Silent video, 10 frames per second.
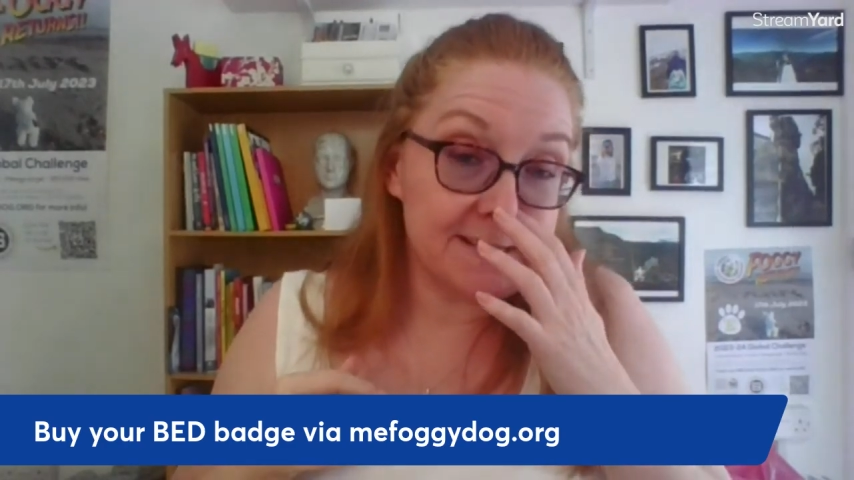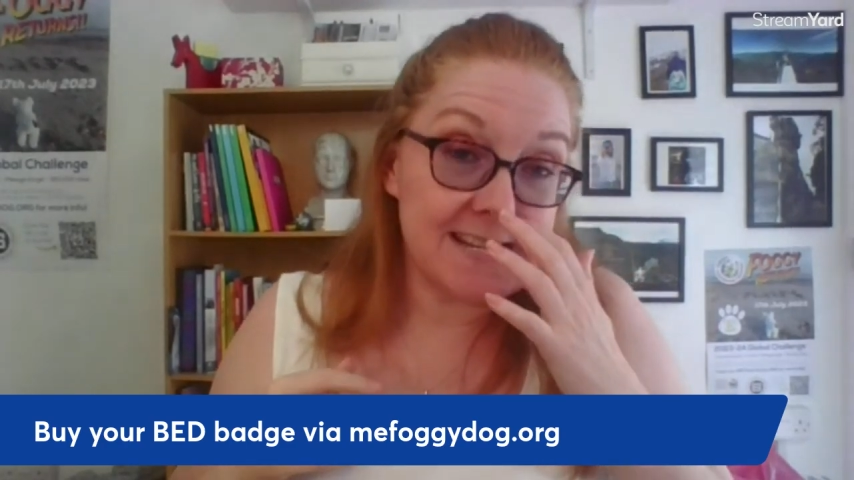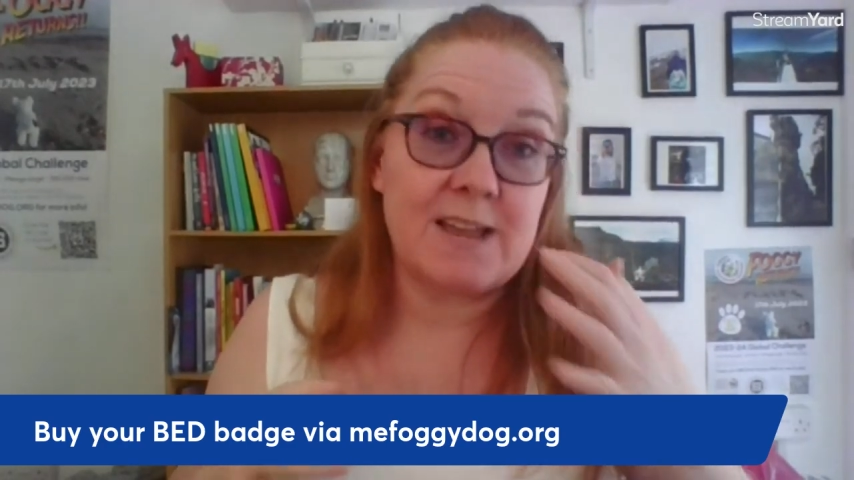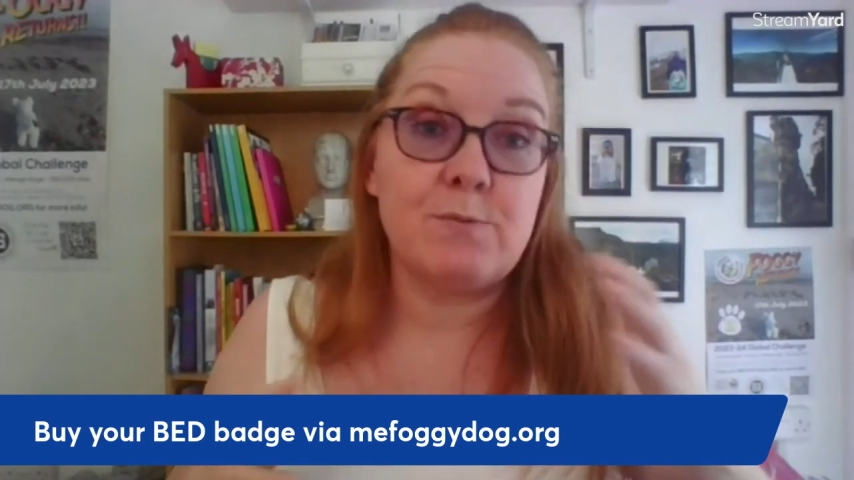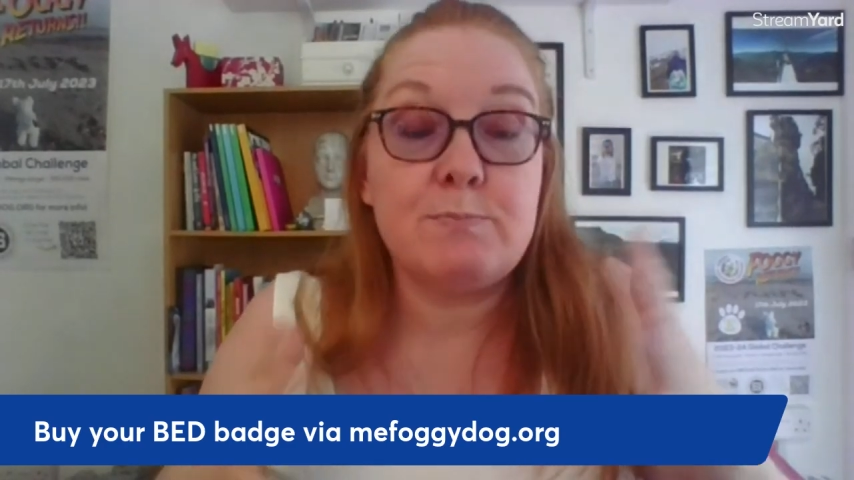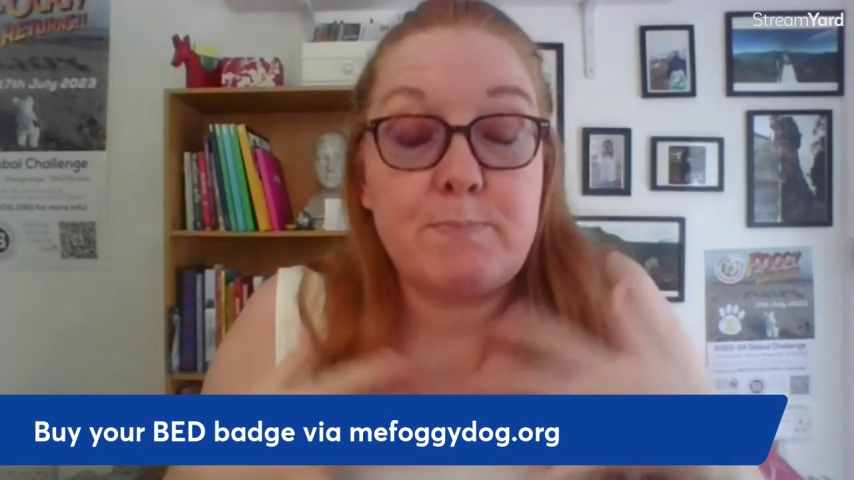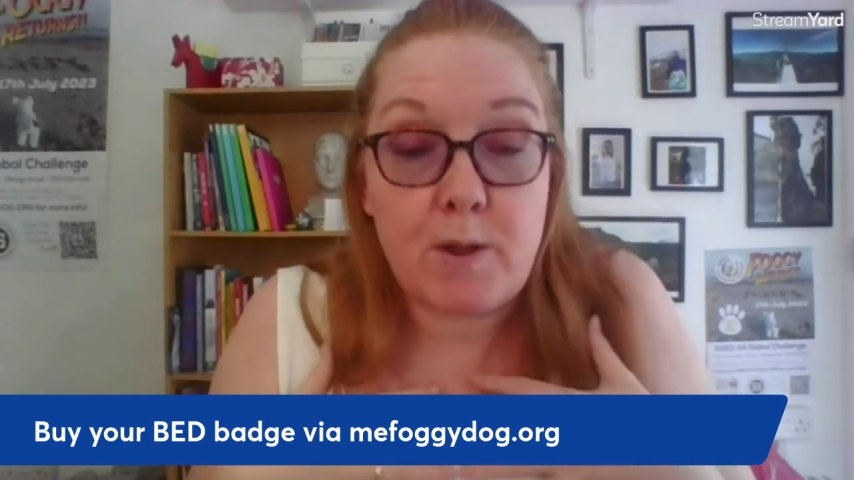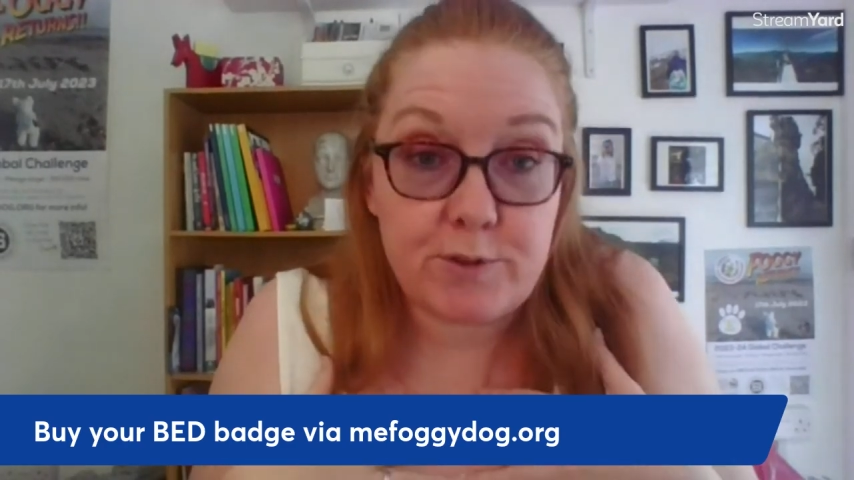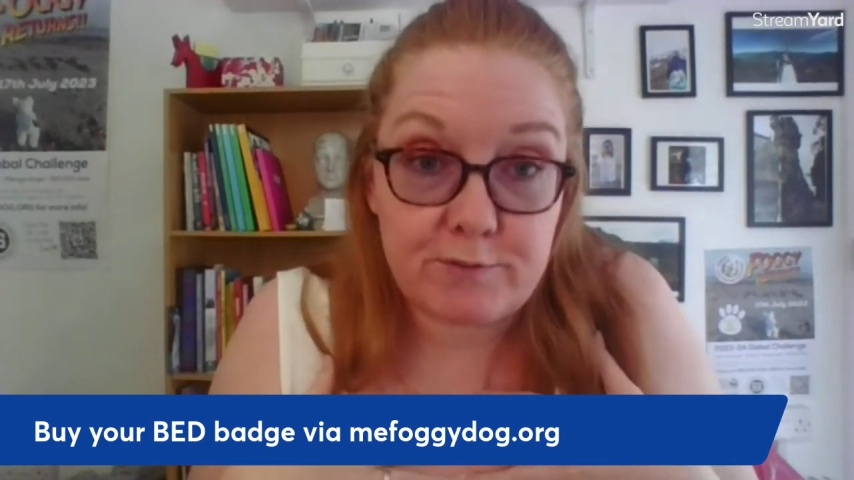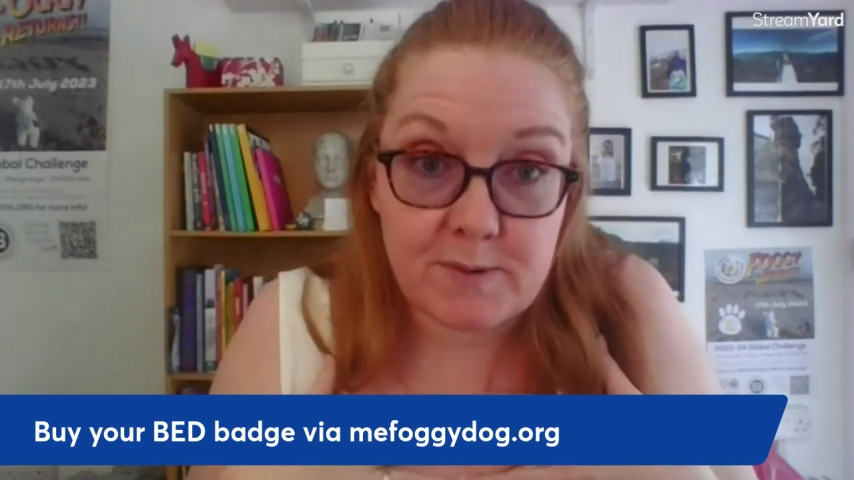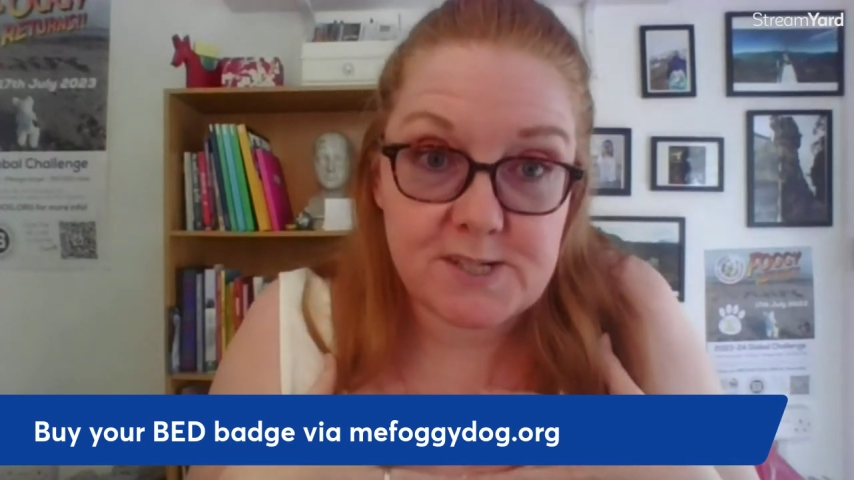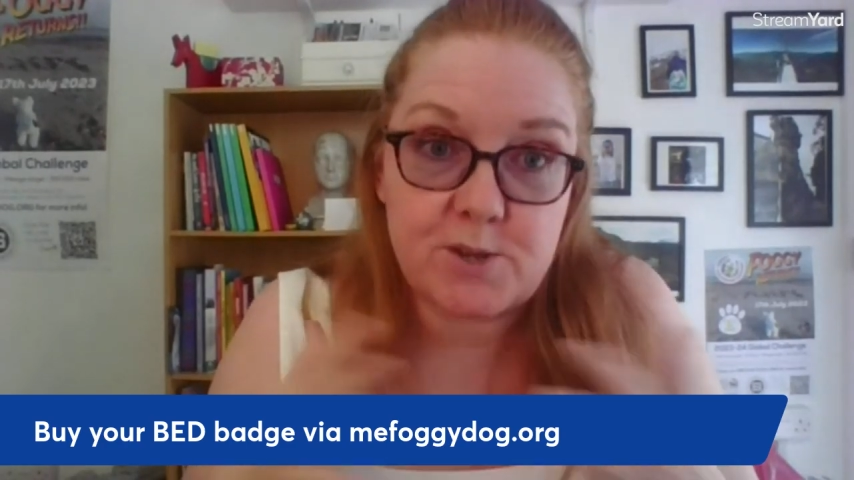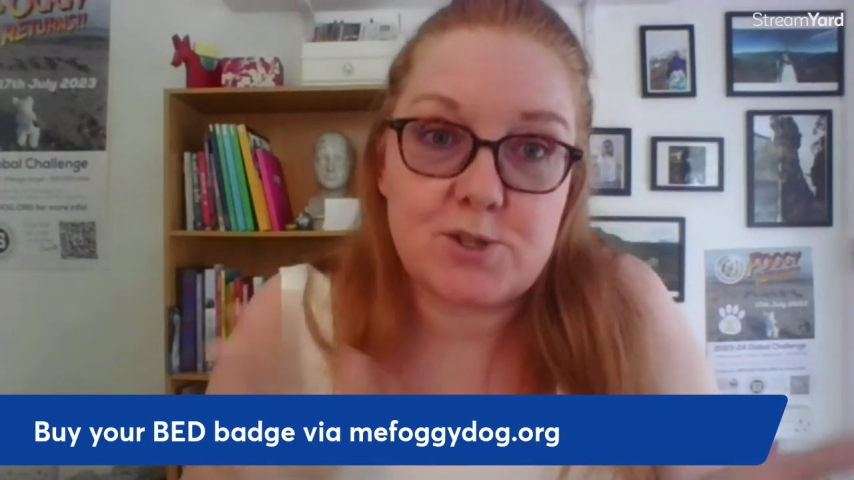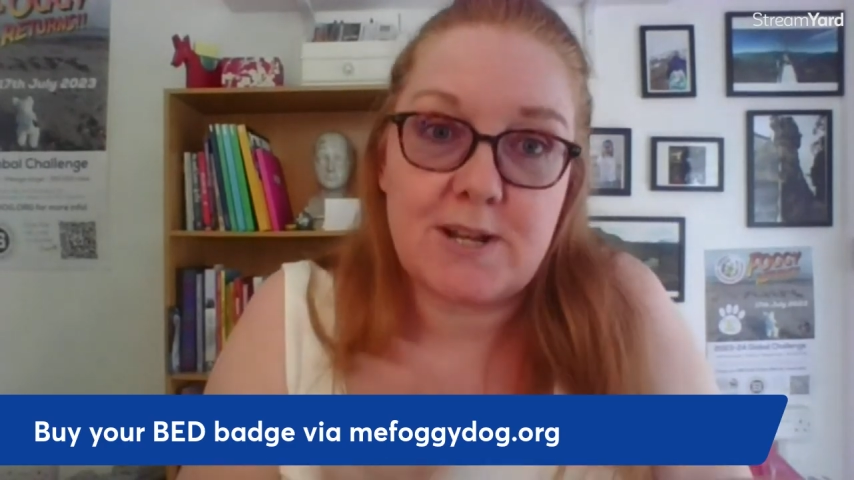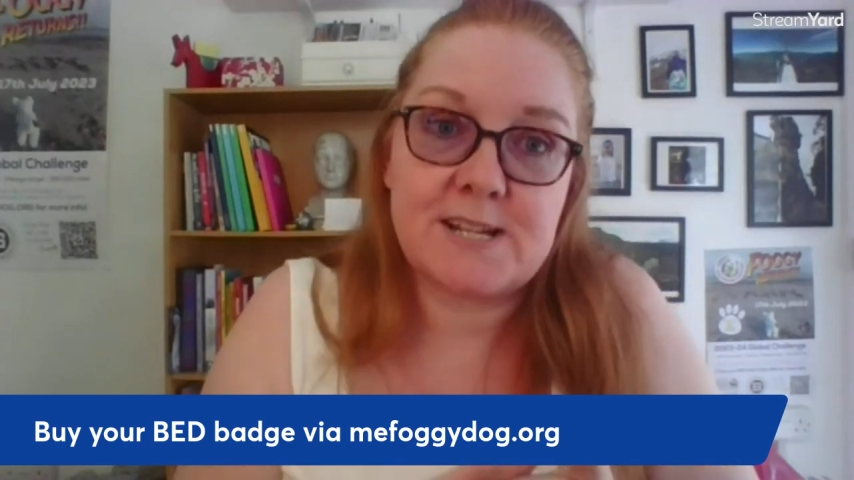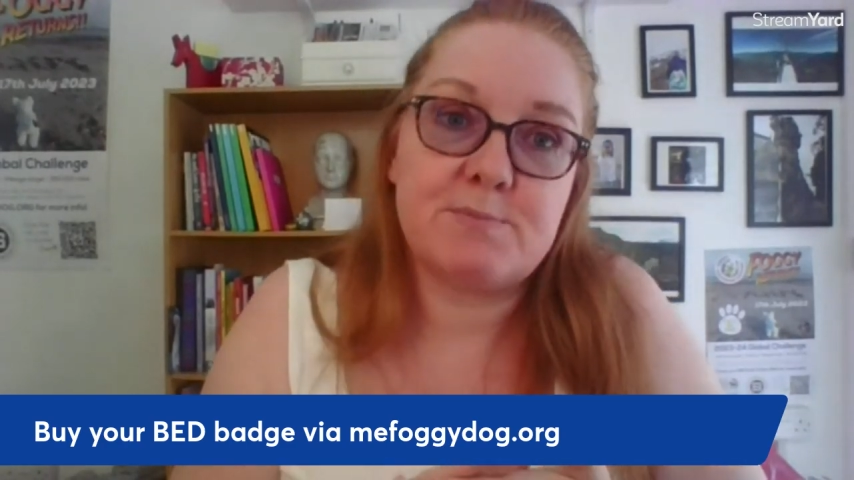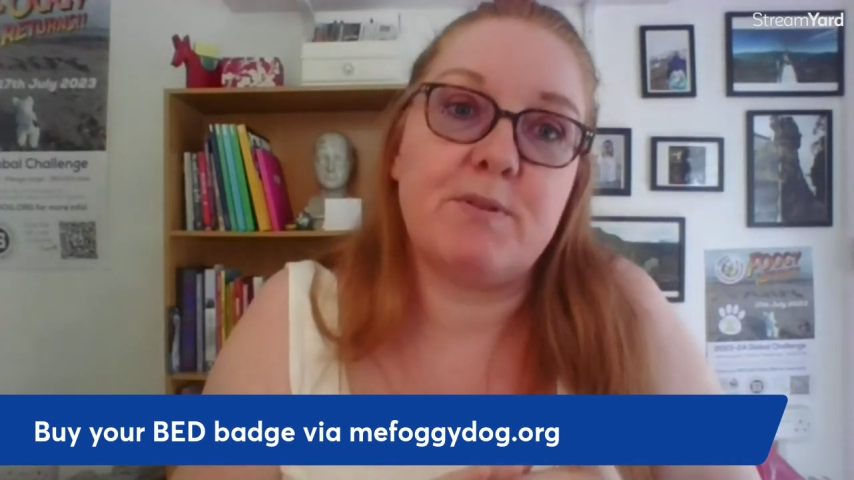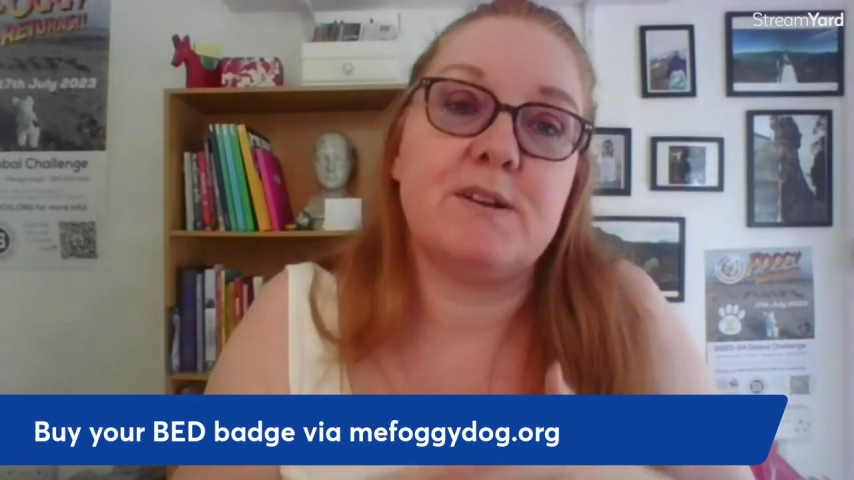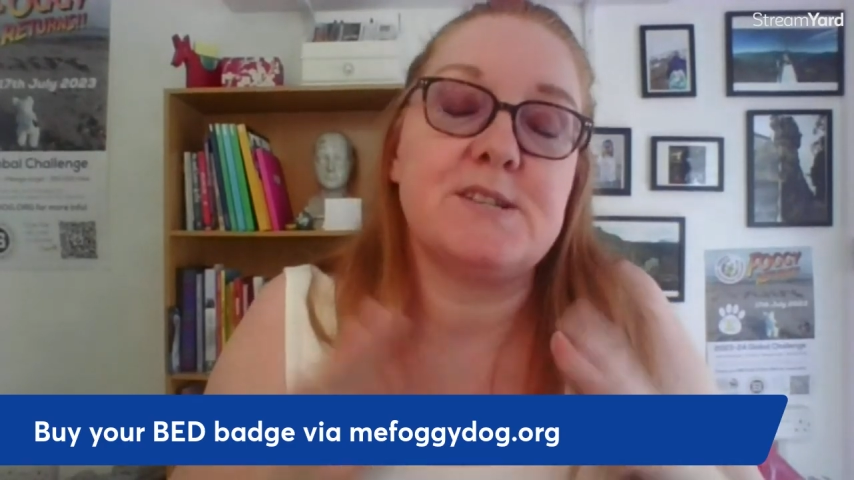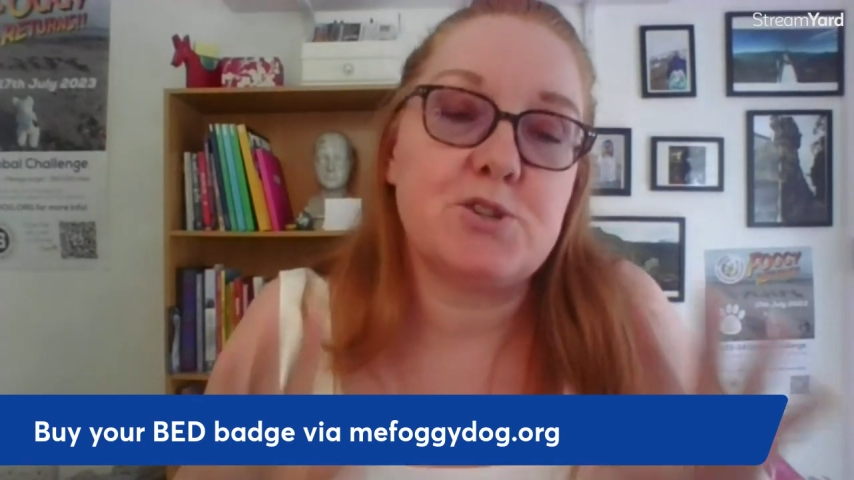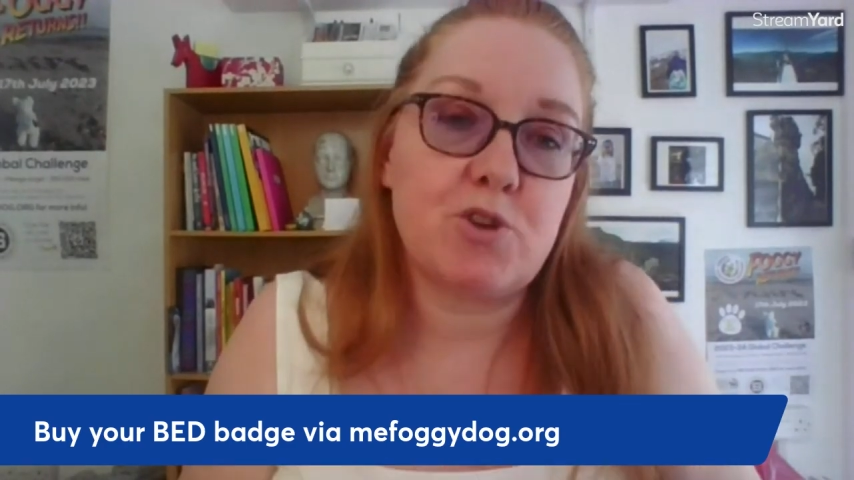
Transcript: day with both of my social enterprises,